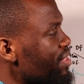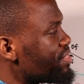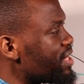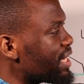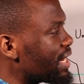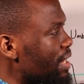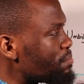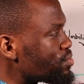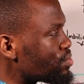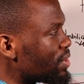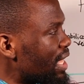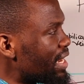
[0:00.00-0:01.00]
the
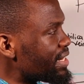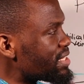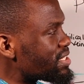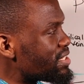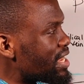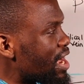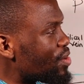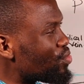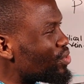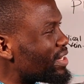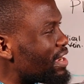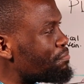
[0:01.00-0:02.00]
capsularis now
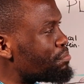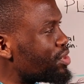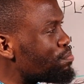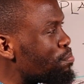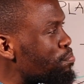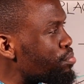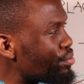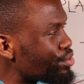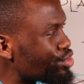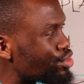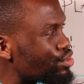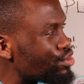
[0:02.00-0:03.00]
would have been
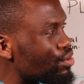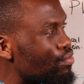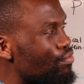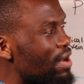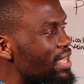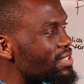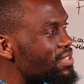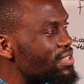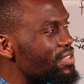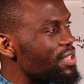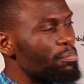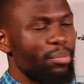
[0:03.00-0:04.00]
pushed towards
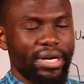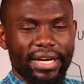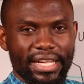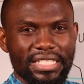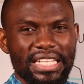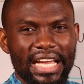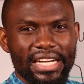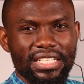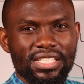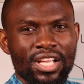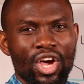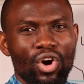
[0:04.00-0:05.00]
the
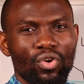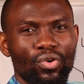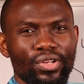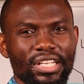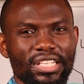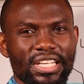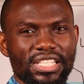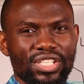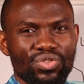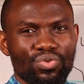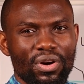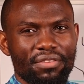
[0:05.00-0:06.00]
parietalis or the
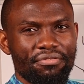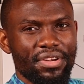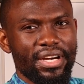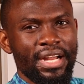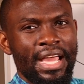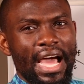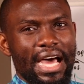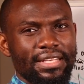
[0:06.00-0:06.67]
decidua vera,